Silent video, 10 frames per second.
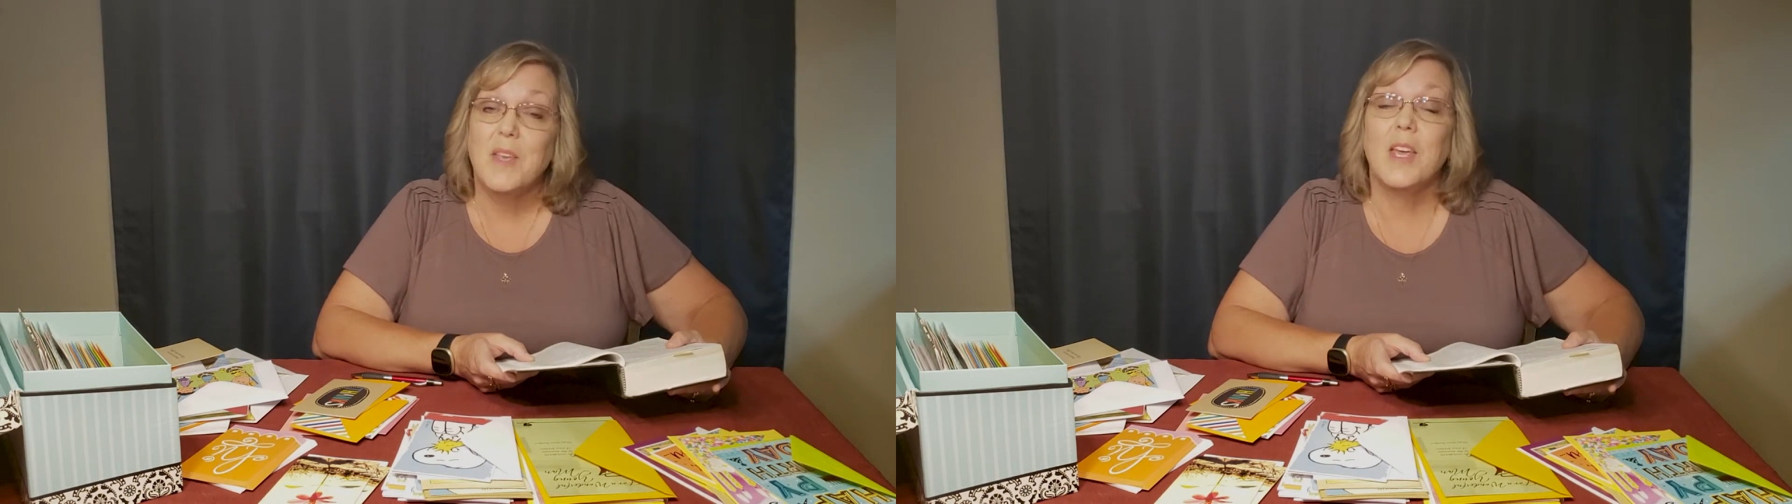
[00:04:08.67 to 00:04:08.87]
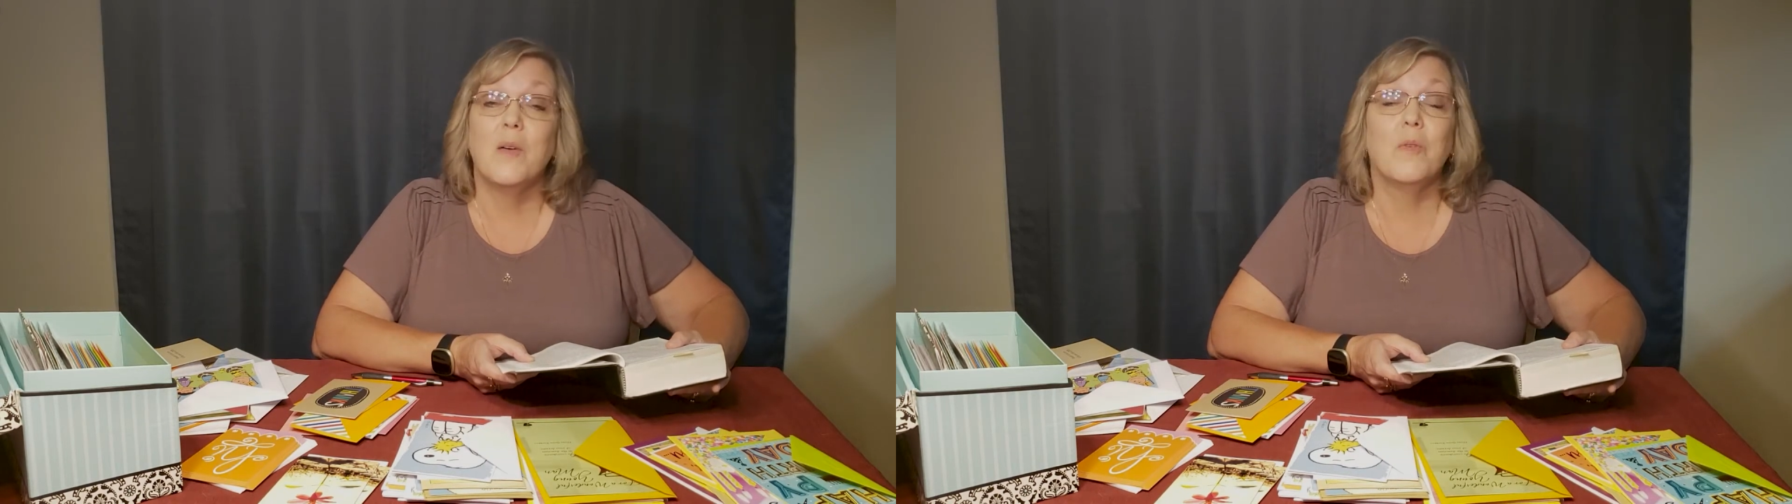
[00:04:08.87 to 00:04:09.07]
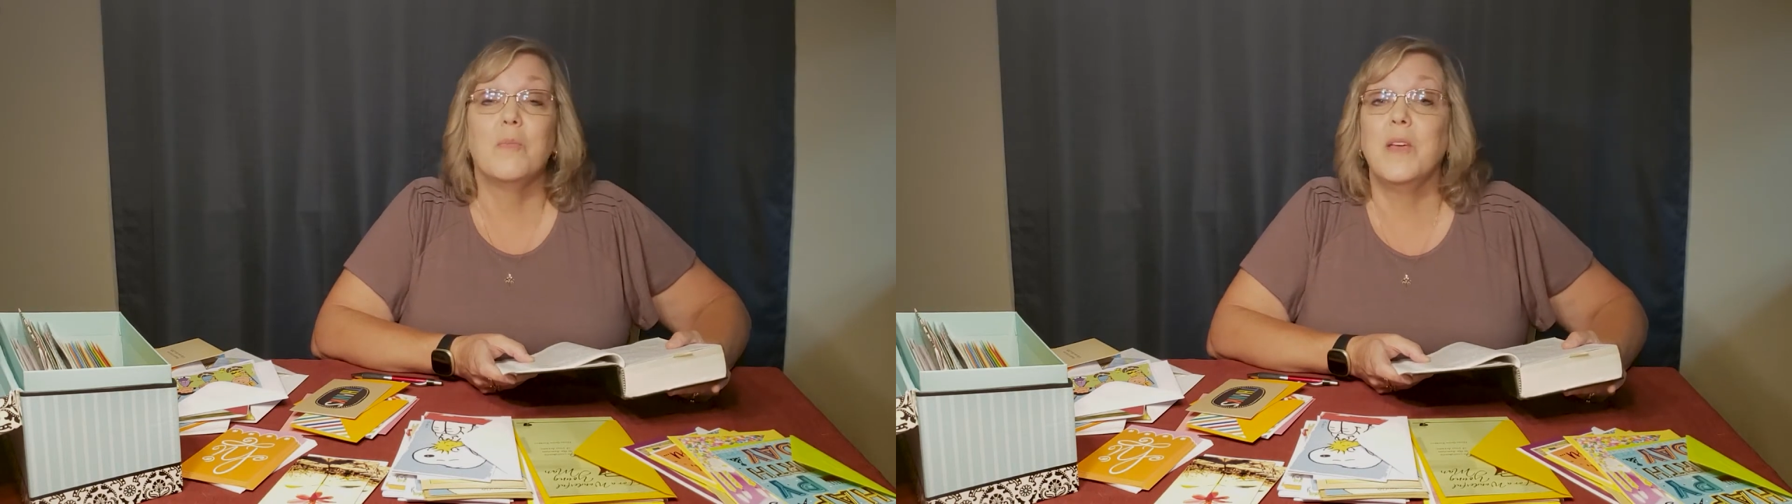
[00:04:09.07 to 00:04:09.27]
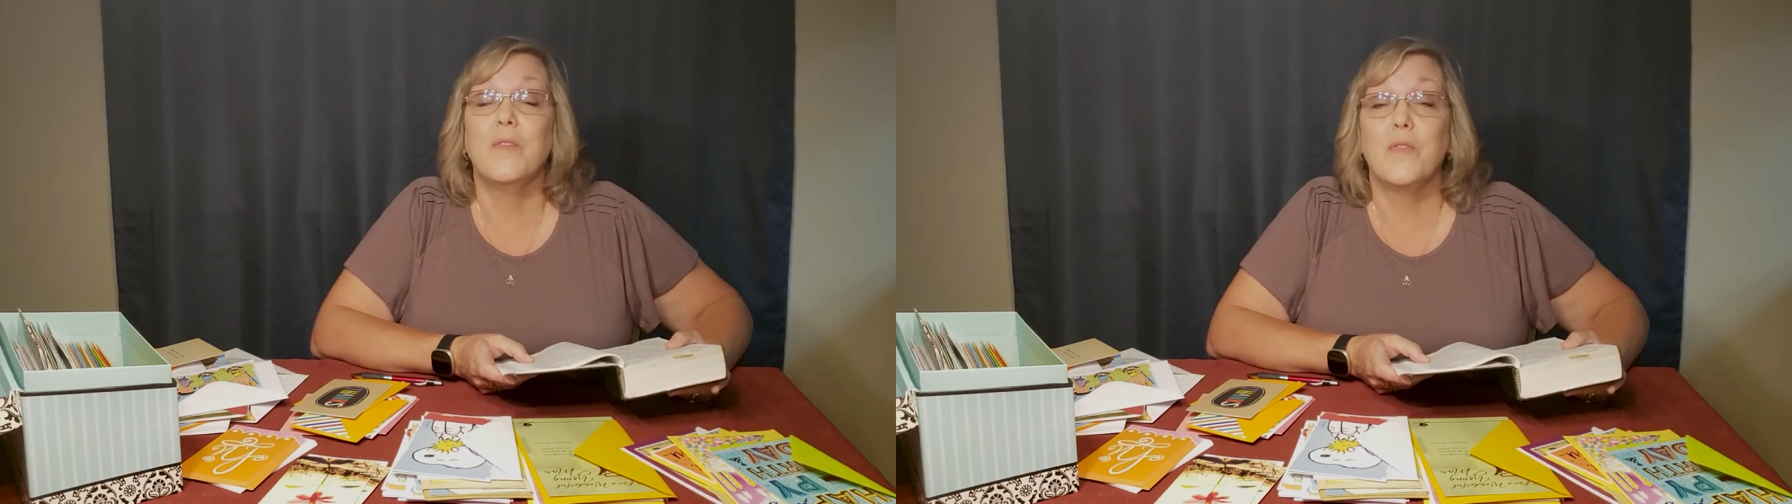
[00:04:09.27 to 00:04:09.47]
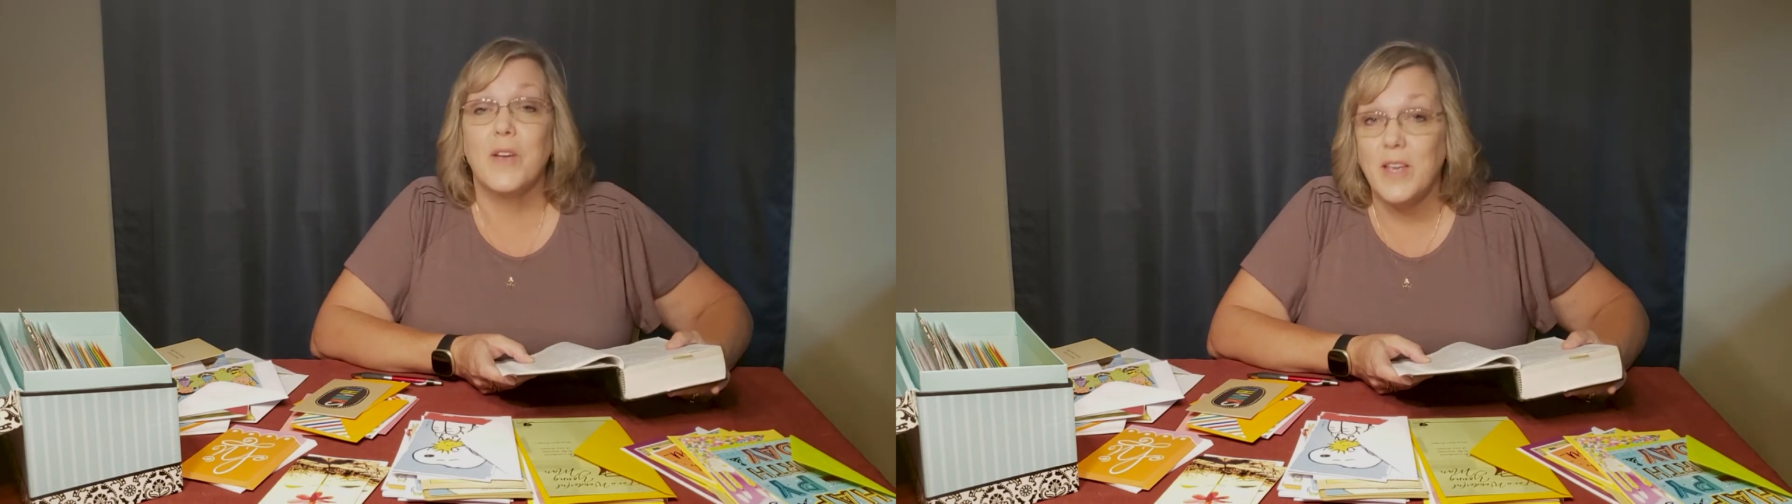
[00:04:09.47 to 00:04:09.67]
he will be
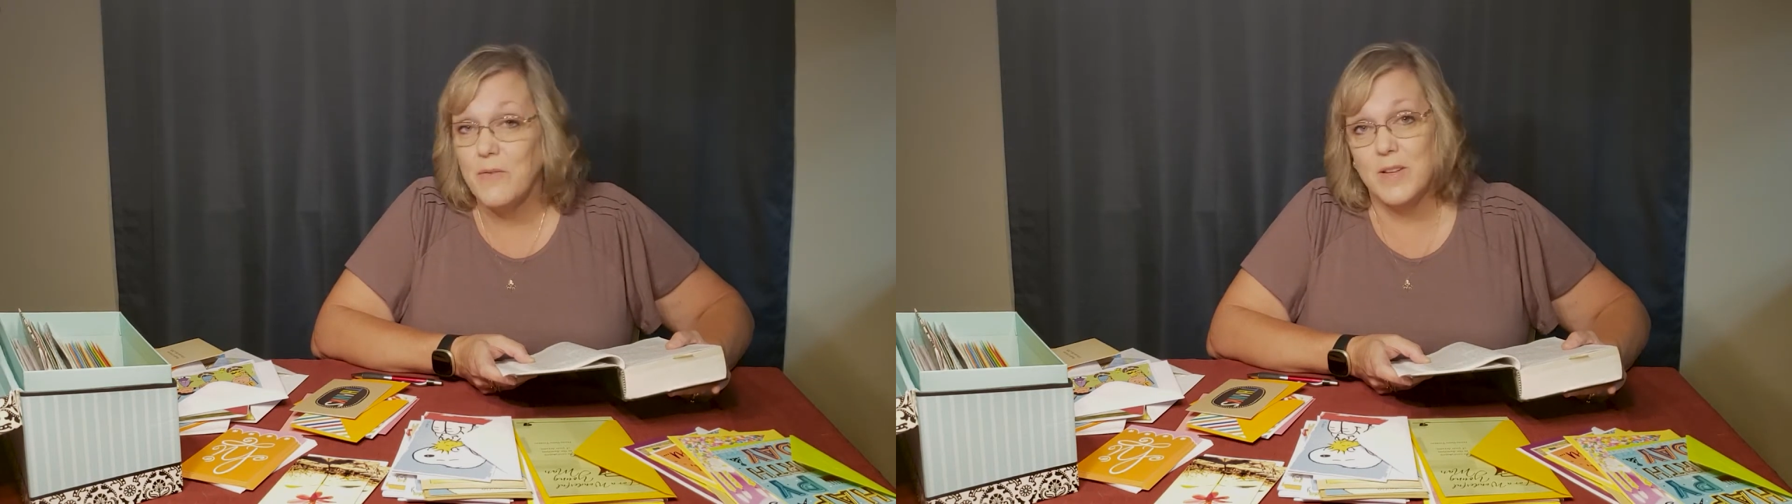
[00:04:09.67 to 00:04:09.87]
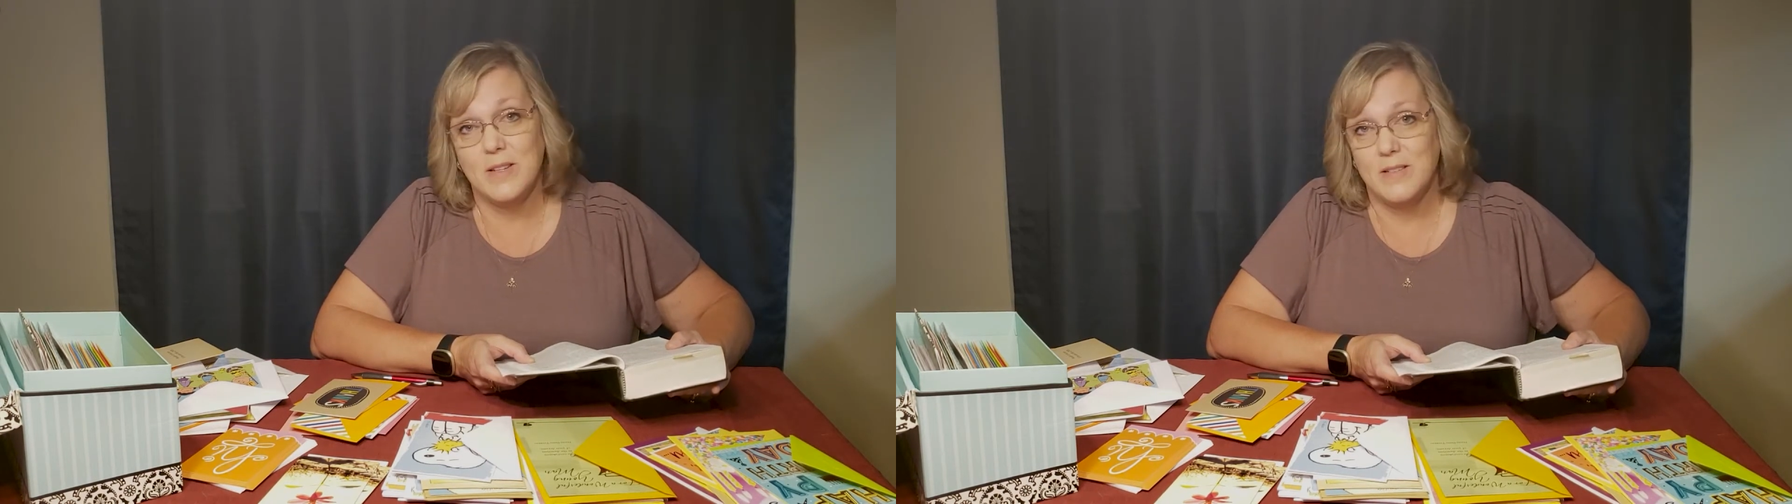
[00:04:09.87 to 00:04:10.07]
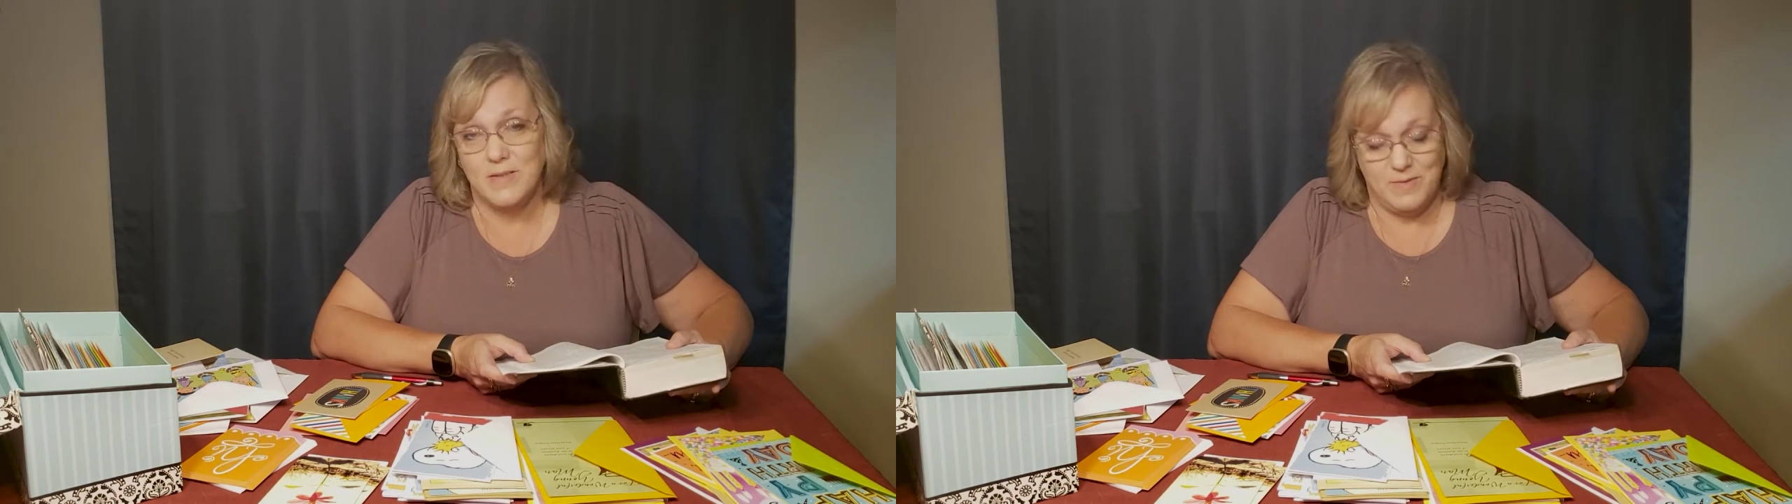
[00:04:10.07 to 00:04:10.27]
forgiven.